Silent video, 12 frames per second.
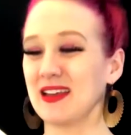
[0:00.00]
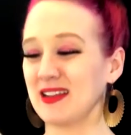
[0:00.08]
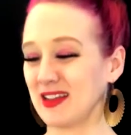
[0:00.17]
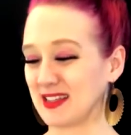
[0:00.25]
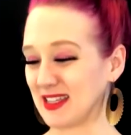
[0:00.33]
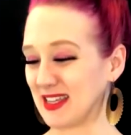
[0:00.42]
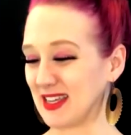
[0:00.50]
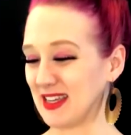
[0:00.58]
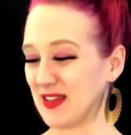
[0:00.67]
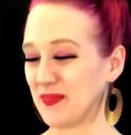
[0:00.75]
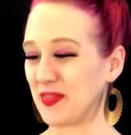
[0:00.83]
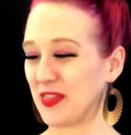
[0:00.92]
Nazki,
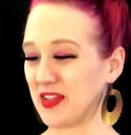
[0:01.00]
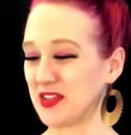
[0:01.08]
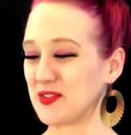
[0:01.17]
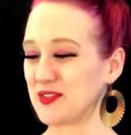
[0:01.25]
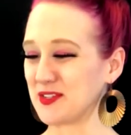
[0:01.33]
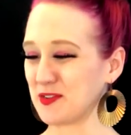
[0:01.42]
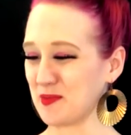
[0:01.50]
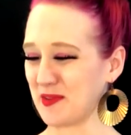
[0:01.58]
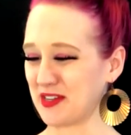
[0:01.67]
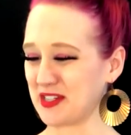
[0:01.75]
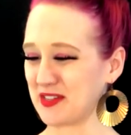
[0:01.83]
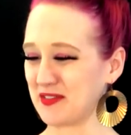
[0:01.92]
thank you so
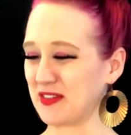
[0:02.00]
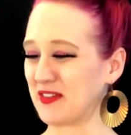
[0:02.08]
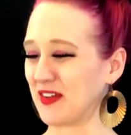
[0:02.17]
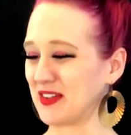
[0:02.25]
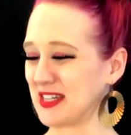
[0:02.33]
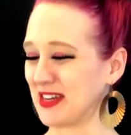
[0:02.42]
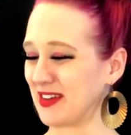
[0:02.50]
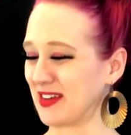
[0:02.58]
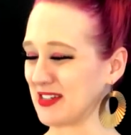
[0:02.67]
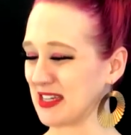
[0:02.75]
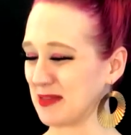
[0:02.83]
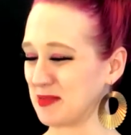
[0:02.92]
much for volunteering your
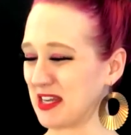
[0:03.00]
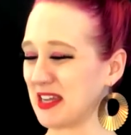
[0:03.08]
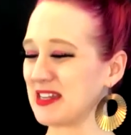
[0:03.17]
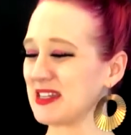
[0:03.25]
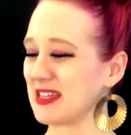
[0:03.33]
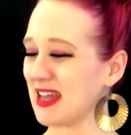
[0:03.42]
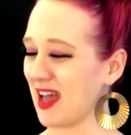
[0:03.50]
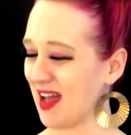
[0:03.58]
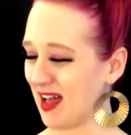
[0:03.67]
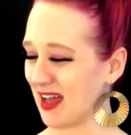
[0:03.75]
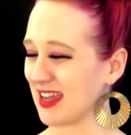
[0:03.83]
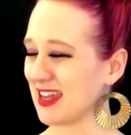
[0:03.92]
time tonight.
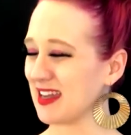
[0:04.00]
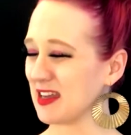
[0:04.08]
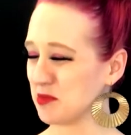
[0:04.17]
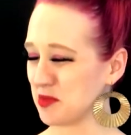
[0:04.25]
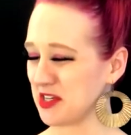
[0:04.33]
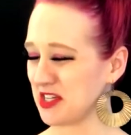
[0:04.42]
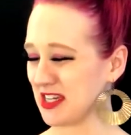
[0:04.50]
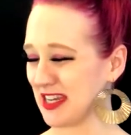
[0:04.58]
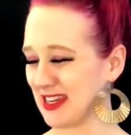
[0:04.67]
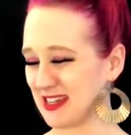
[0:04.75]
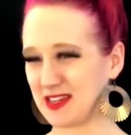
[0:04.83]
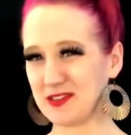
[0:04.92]
I
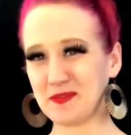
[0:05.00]
appreciate you.